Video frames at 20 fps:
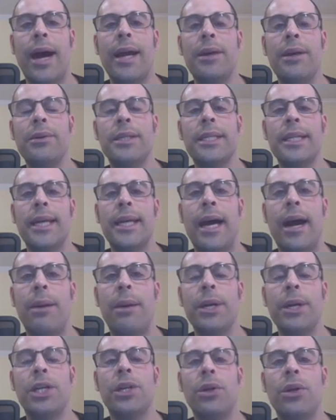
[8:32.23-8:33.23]
I don't see
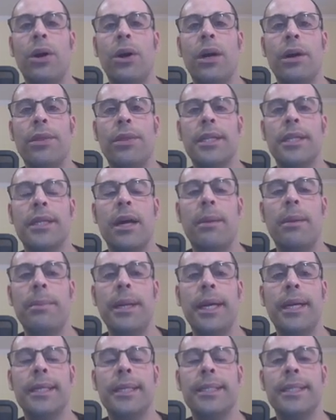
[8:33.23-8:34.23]
how much longer this
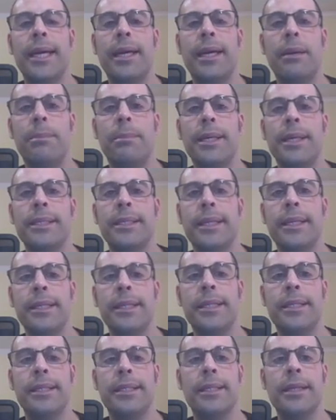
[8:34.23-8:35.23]
company can stay in
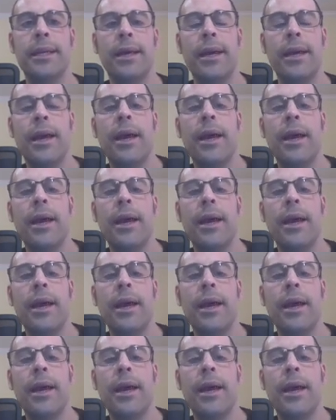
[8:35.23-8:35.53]
business.